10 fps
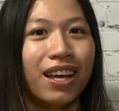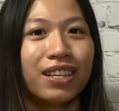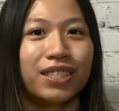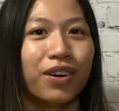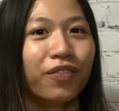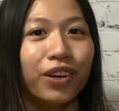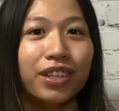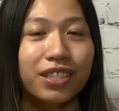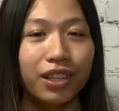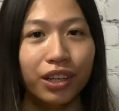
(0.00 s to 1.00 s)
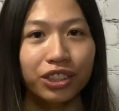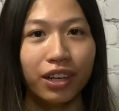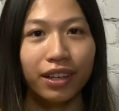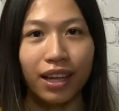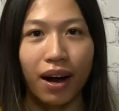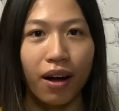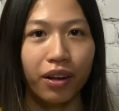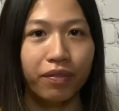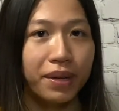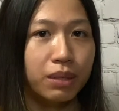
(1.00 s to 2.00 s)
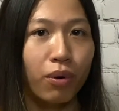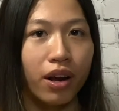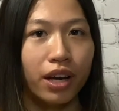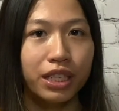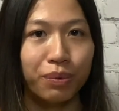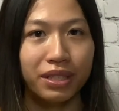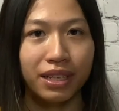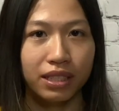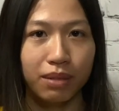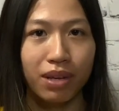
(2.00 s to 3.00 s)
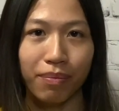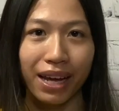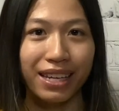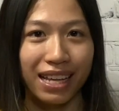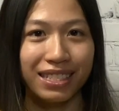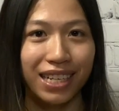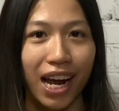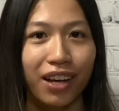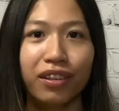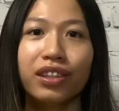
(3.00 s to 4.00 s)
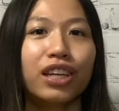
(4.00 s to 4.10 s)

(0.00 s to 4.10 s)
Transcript: So full disclosure that all of these products were sent to me by YesStyle.